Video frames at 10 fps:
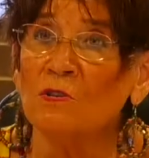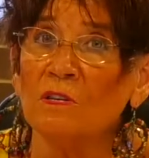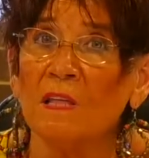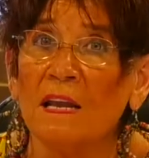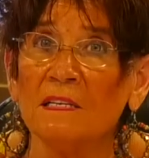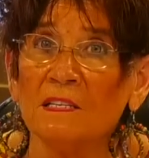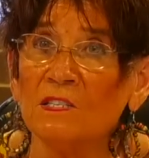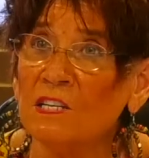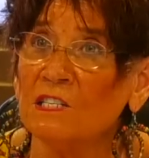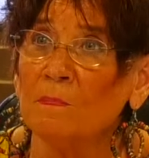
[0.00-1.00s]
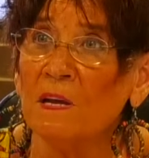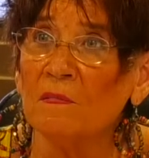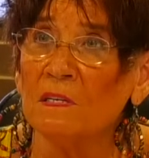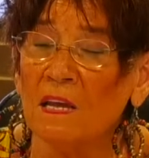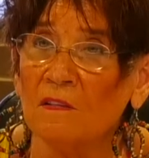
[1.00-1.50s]
took that as a
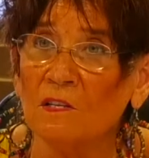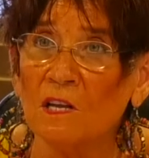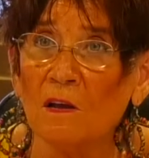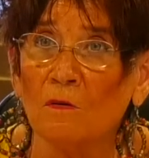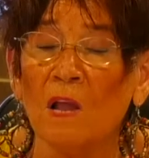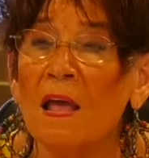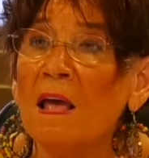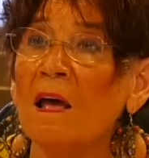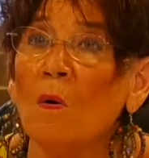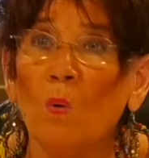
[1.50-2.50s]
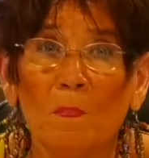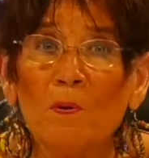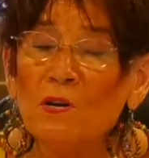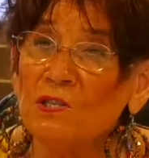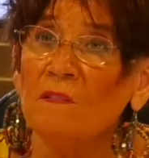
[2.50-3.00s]
6-month death toll, we're
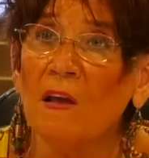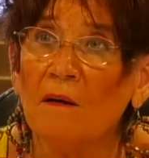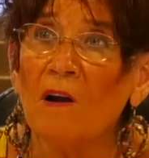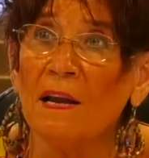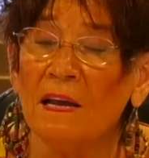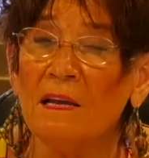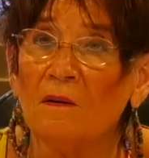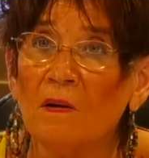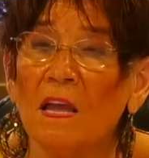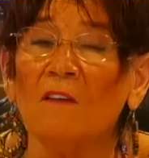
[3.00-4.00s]
pushing that right now.